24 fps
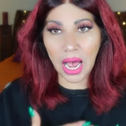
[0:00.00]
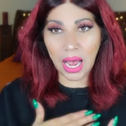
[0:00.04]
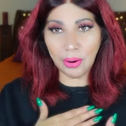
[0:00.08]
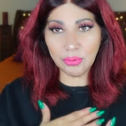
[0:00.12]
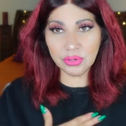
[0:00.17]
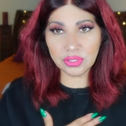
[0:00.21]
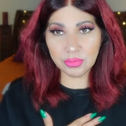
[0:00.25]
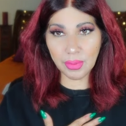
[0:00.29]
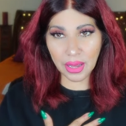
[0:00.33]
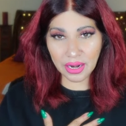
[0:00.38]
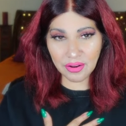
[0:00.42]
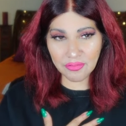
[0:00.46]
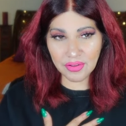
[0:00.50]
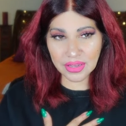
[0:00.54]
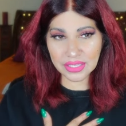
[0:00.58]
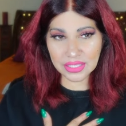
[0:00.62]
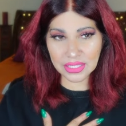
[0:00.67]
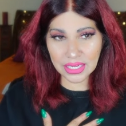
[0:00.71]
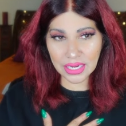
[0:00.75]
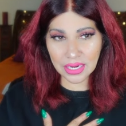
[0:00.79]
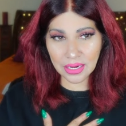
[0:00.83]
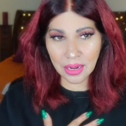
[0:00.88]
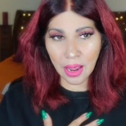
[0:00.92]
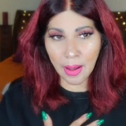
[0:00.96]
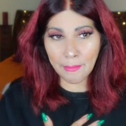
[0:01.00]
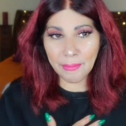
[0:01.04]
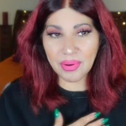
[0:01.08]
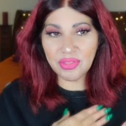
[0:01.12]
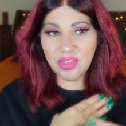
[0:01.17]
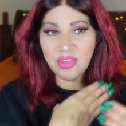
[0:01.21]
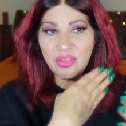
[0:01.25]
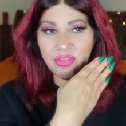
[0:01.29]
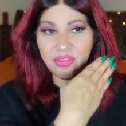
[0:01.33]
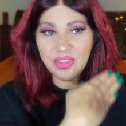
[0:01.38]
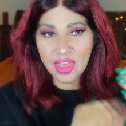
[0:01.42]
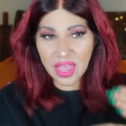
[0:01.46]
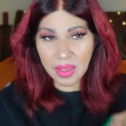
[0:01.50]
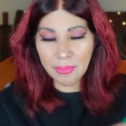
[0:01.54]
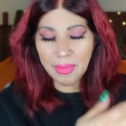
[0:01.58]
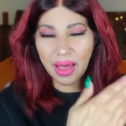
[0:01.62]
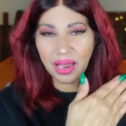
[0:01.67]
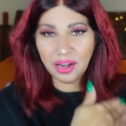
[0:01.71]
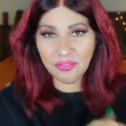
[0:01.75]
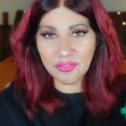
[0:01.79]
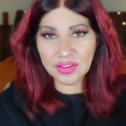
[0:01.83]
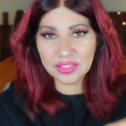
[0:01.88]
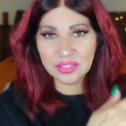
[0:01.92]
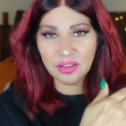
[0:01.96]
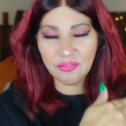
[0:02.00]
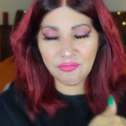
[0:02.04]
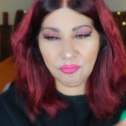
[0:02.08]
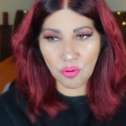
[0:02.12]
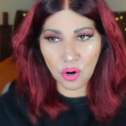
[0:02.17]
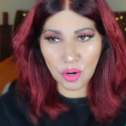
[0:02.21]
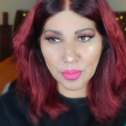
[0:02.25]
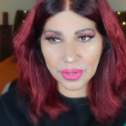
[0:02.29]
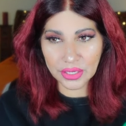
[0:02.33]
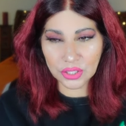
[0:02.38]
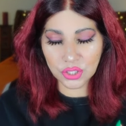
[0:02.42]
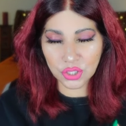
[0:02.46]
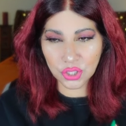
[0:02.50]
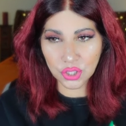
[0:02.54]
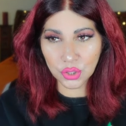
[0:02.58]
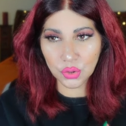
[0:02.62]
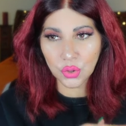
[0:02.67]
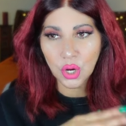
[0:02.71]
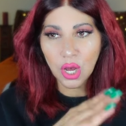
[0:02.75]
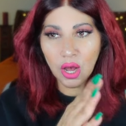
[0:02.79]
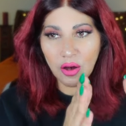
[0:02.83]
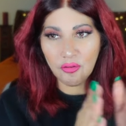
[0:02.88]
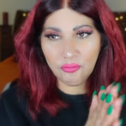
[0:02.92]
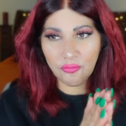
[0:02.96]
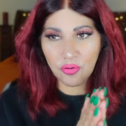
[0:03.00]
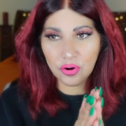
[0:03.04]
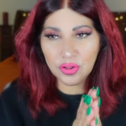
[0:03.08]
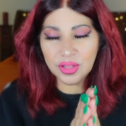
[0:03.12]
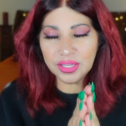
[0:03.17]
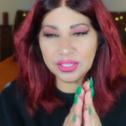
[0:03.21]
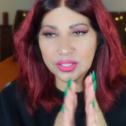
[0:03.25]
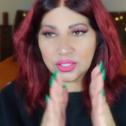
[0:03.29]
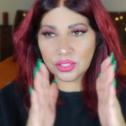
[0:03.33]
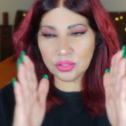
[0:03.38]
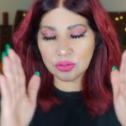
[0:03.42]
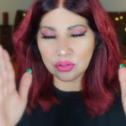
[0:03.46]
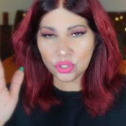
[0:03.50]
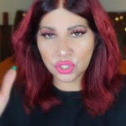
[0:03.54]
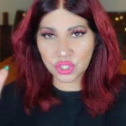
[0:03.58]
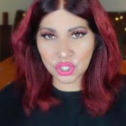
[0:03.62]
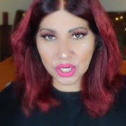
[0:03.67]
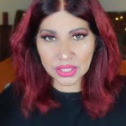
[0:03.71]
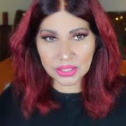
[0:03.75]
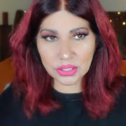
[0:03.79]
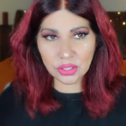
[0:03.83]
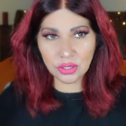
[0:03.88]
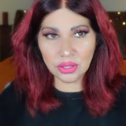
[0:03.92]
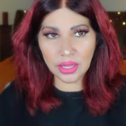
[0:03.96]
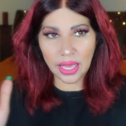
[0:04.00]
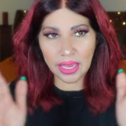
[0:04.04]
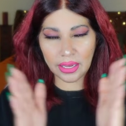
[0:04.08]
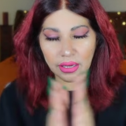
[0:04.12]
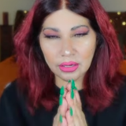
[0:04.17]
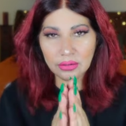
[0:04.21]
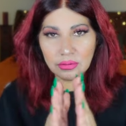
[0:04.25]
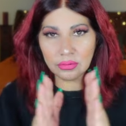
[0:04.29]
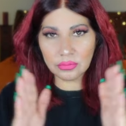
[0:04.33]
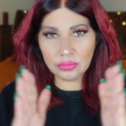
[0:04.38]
I was manifesting, but then they manifested for me too for this shit to like